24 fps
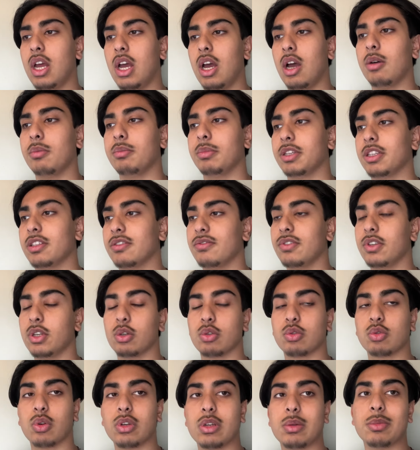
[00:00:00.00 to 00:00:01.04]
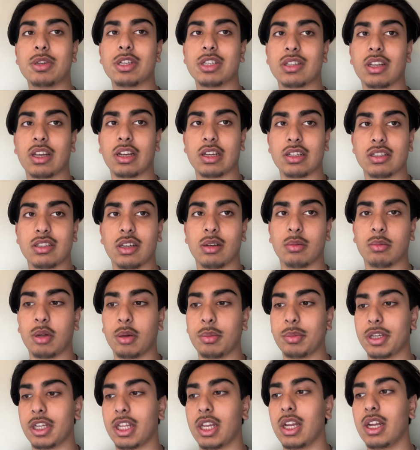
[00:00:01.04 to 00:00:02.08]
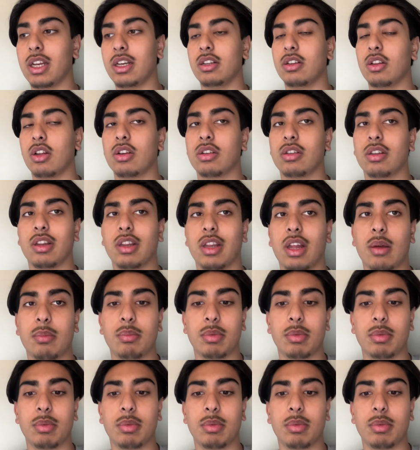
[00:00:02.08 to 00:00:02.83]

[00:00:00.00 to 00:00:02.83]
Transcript: I'll make the video 20 minutes, like I said, I'm not making it any longer than that.